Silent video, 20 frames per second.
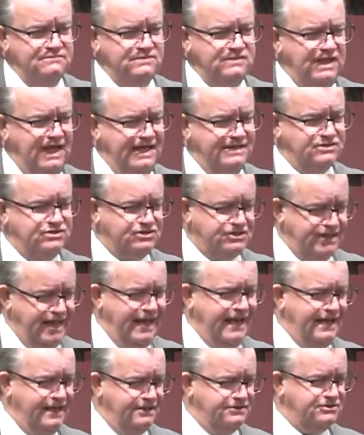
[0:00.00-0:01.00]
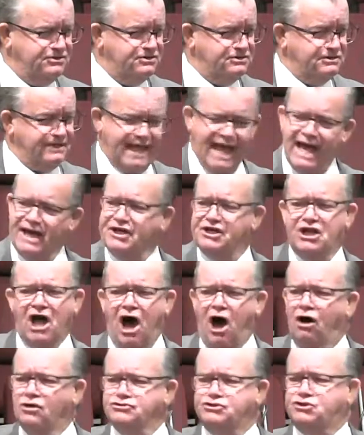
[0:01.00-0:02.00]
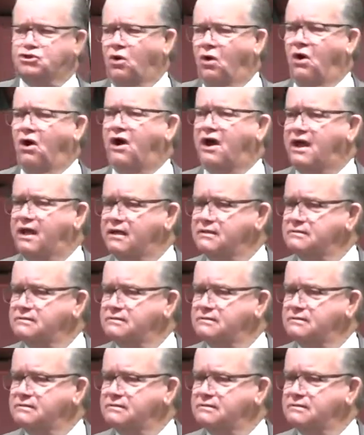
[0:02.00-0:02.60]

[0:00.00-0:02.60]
that says count it all joy.